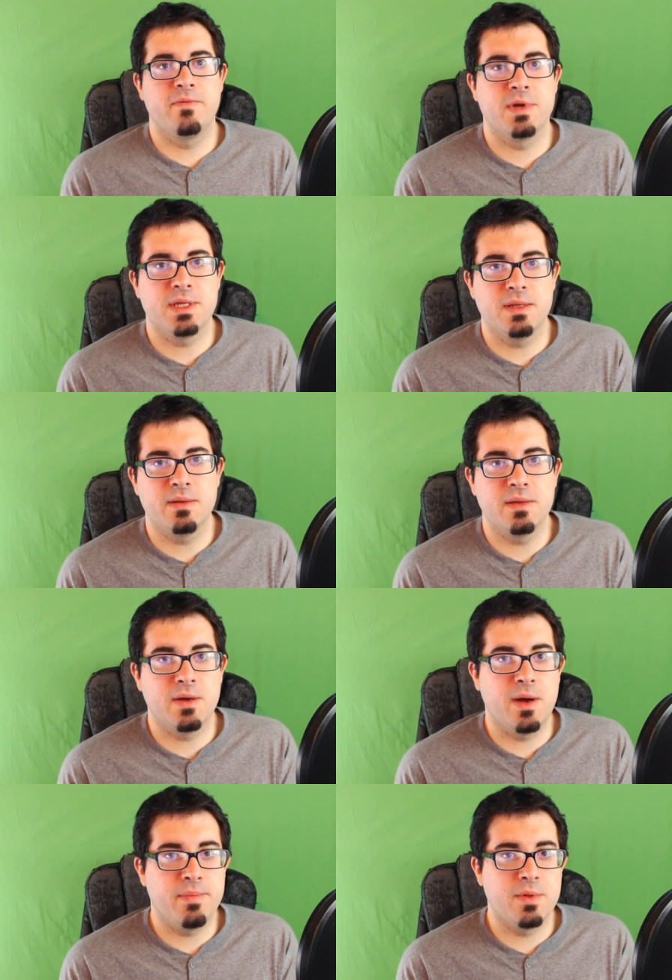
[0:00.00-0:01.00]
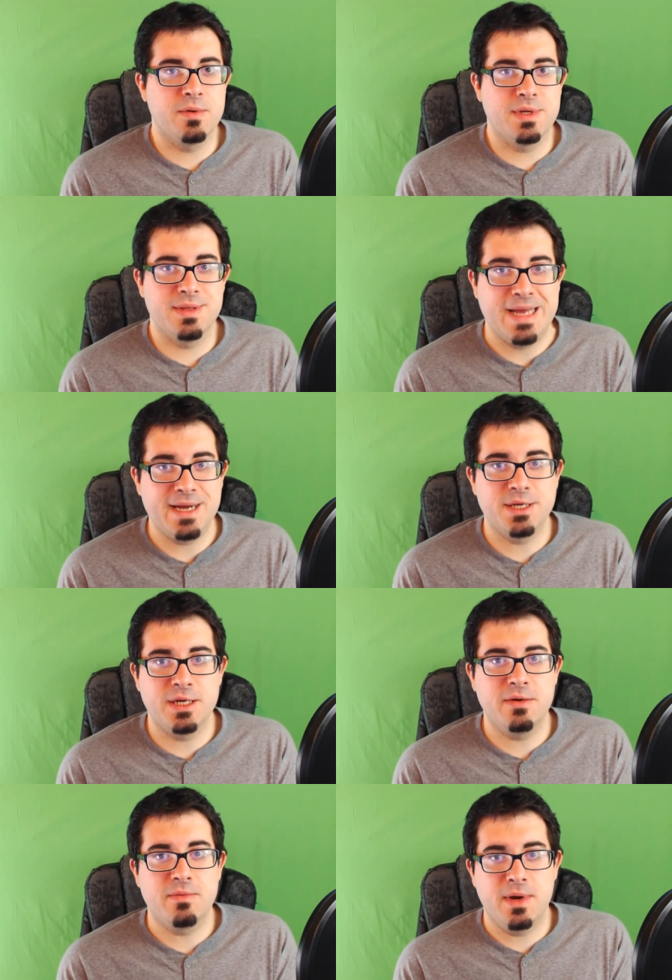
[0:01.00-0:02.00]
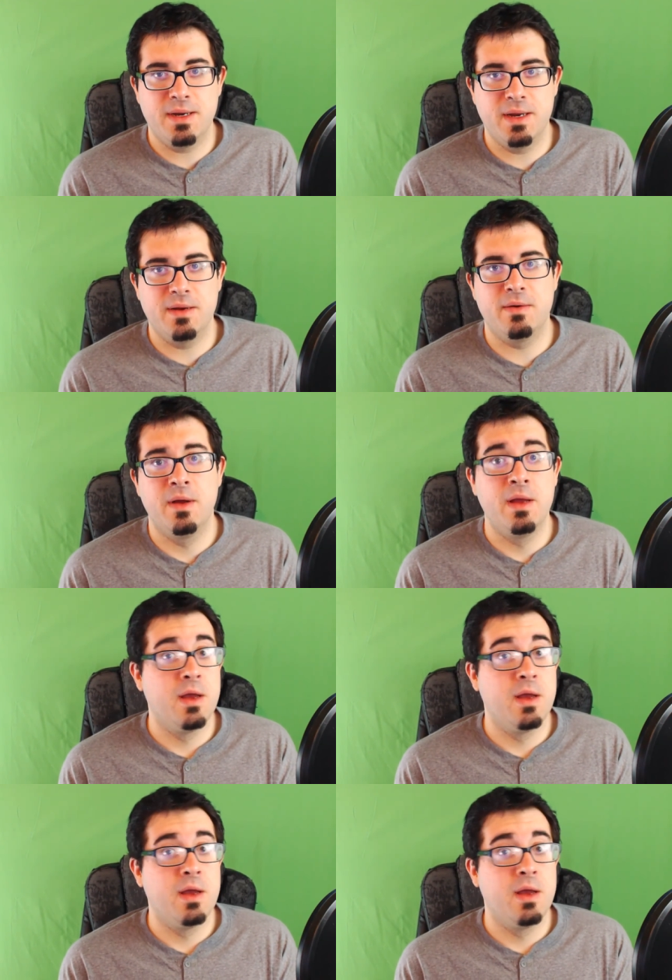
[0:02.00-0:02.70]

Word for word: for us to upload to that channel right now.